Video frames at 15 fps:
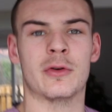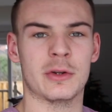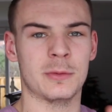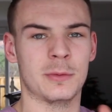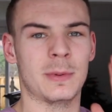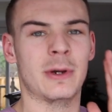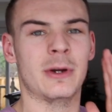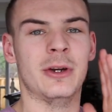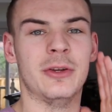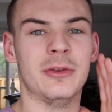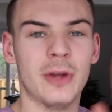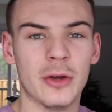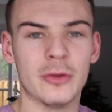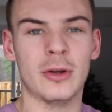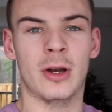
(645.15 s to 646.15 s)
Christmas period
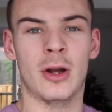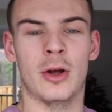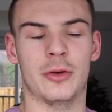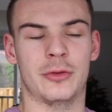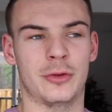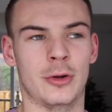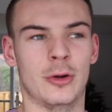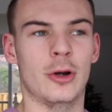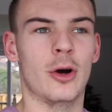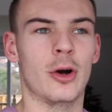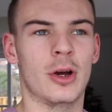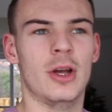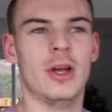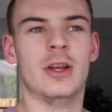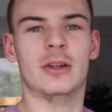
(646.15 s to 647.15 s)
doesn't last too
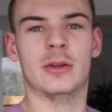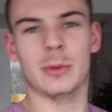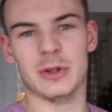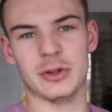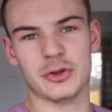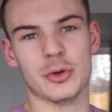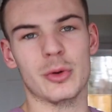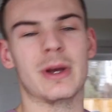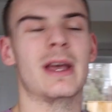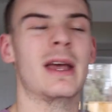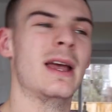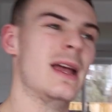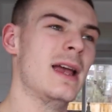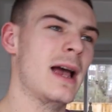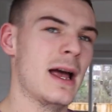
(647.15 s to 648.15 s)
long, so enjoy it.